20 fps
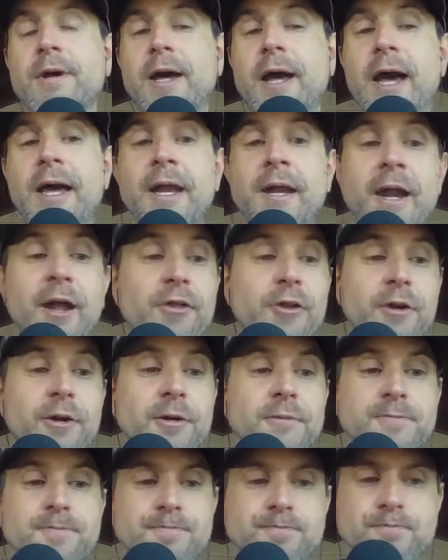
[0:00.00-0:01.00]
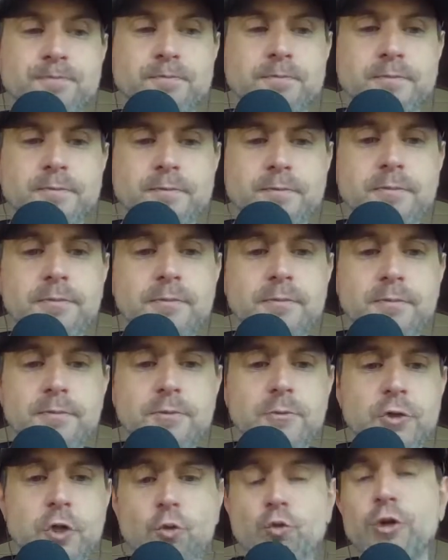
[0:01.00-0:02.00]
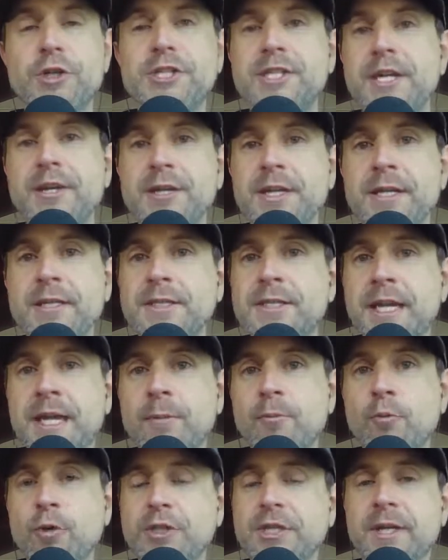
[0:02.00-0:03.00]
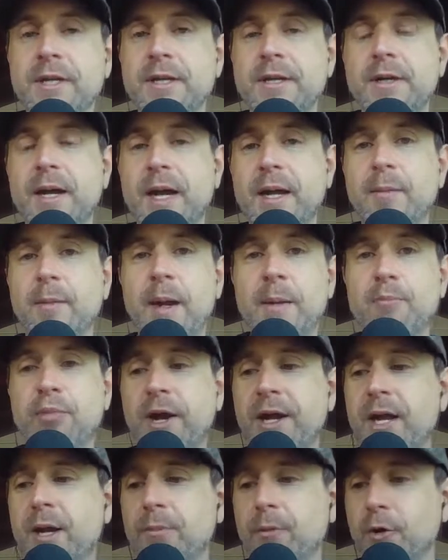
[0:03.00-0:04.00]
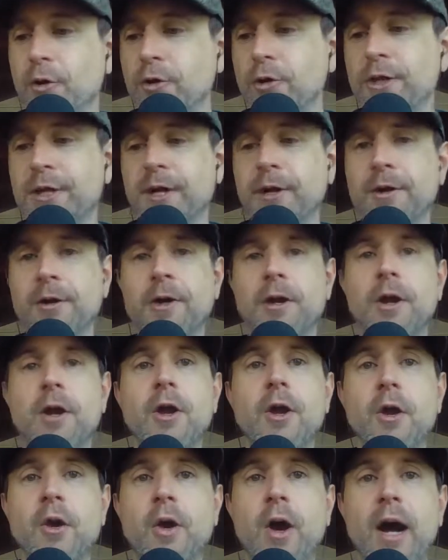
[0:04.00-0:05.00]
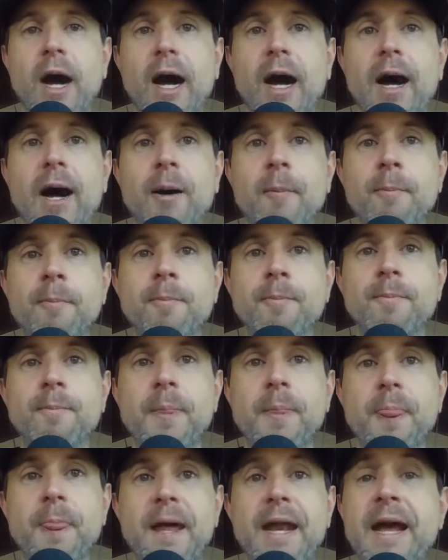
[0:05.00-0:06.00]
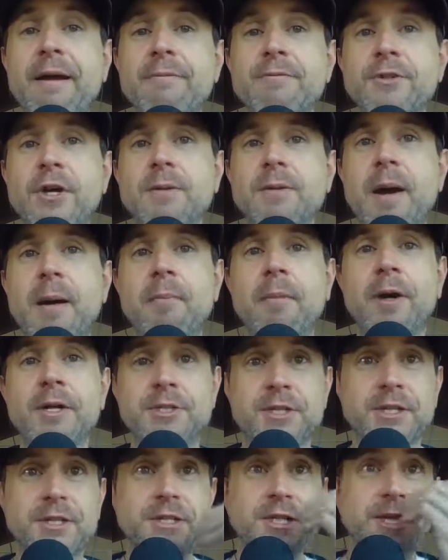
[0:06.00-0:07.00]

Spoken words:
And another resilient team, which I brought up earlier, and I haven't talked about much this